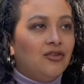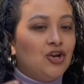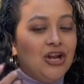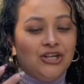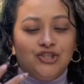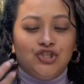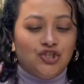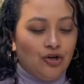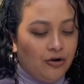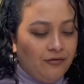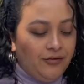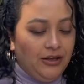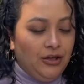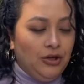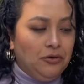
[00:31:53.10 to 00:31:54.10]
not
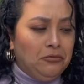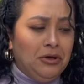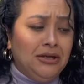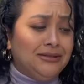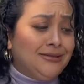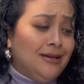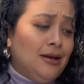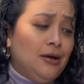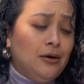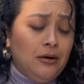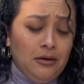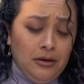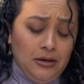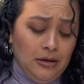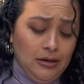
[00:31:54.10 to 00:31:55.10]
serving you. And it's not
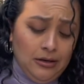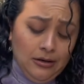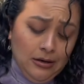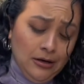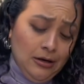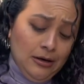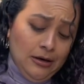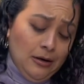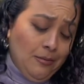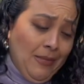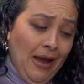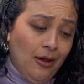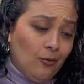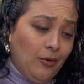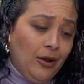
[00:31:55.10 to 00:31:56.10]
in a
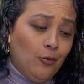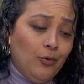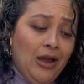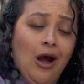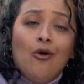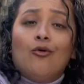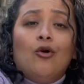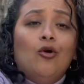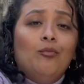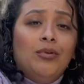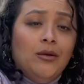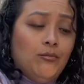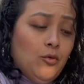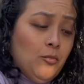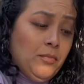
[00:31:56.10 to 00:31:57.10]
bad way. We outgrow
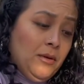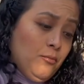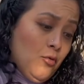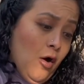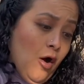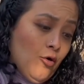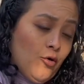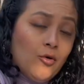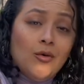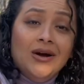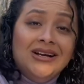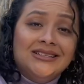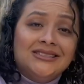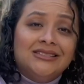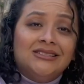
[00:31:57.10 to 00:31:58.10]
people. People outgrow
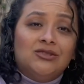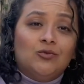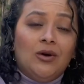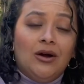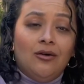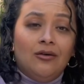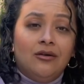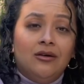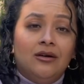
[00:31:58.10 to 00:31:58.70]
us as well.